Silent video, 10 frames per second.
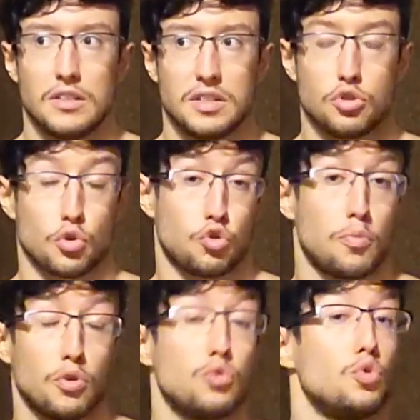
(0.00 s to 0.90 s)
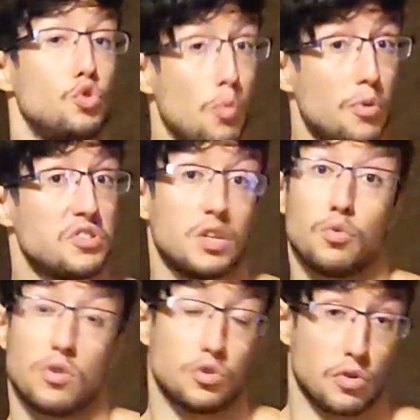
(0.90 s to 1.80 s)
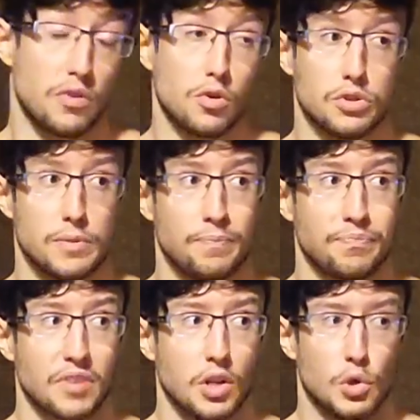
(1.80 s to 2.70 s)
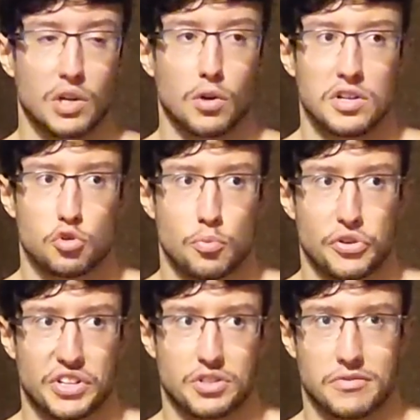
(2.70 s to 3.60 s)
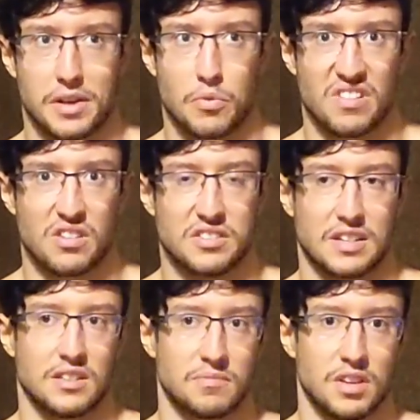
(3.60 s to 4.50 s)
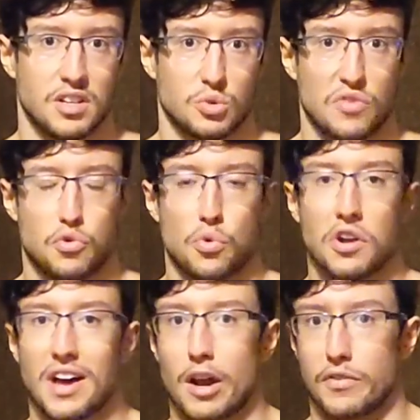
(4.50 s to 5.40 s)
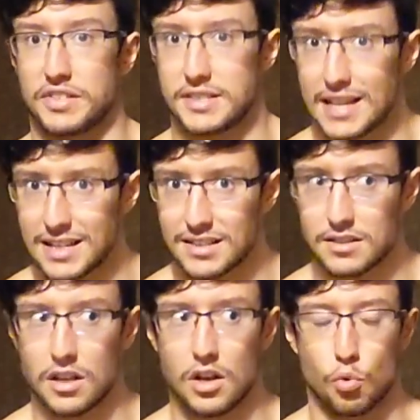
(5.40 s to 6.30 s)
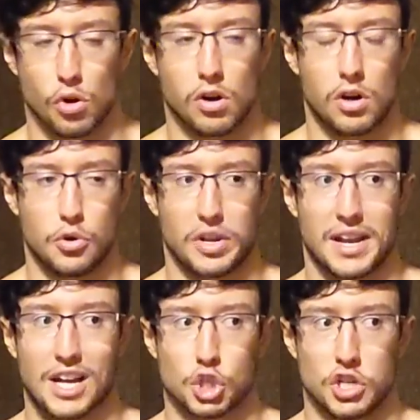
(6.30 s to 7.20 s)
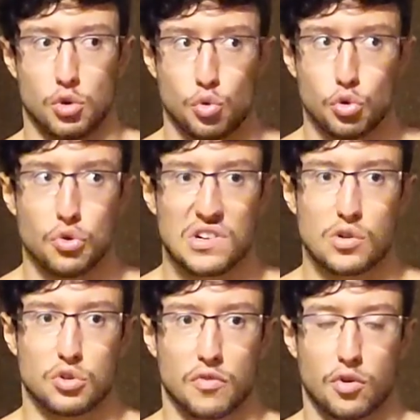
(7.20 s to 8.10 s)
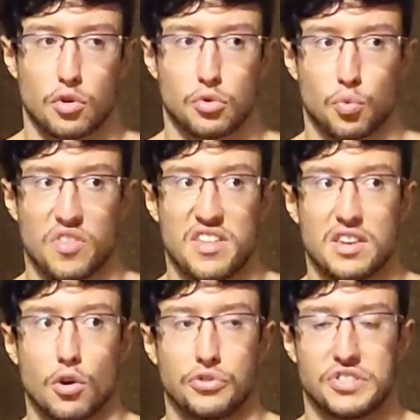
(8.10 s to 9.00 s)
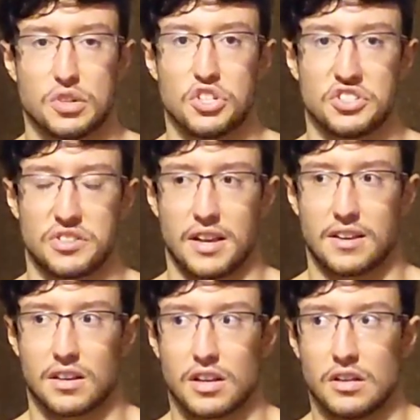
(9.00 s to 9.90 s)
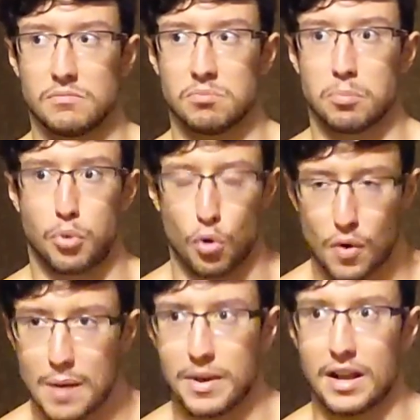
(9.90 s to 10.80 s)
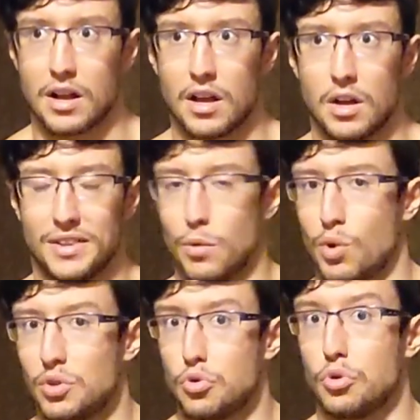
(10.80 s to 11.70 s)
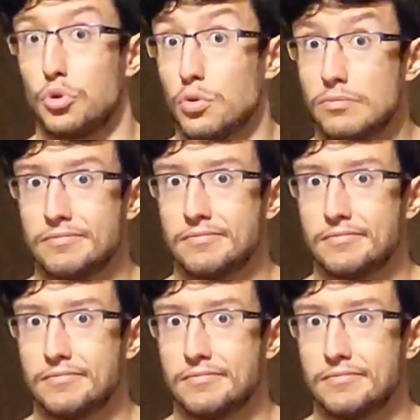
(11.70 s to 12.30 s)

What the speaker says: since you're supposed to superset nucleus overload, you can only superset something within a set. So if you run out of sets where you can actually do the nucleus overload within a synergistic programming, then what do?